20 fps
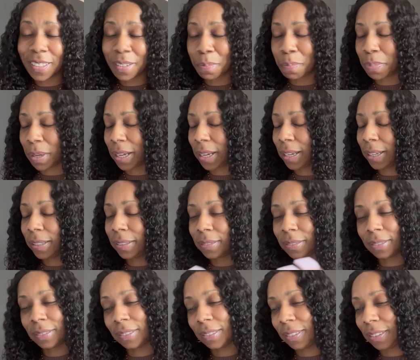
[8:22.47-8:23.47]

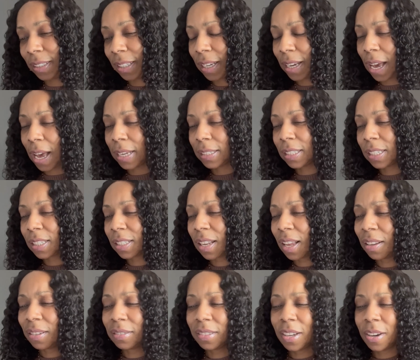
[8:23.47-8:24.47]
But yeah, I just
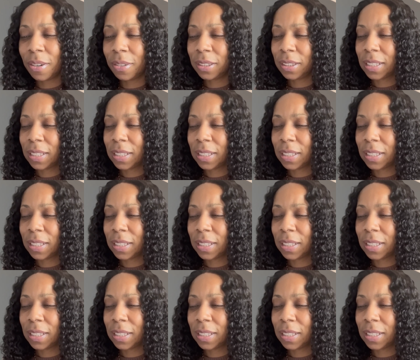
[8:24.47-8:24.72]
don't know.